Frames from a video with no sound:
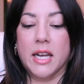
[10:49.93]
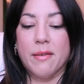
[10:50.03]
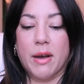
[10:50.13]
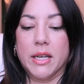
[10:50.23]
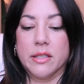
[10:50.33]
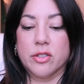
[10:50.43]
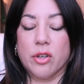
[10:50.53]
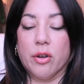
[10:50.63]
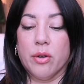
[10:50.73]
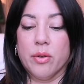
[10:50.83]
Anyway,
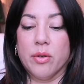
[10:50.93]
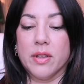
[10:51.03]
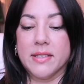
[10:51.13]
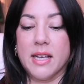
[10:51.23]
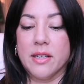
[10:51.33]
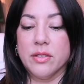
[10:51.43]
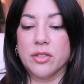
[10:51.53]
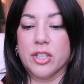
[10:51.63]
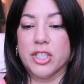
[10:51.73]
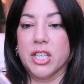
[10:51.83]
so the sales
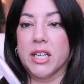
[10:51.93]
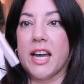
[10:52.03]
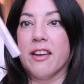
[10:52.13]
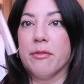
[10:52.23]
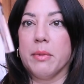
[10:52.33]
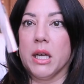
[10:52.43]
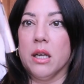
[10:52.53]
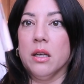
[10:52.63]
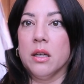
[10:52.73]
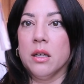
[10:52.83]
associate gave
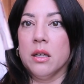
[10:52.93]
me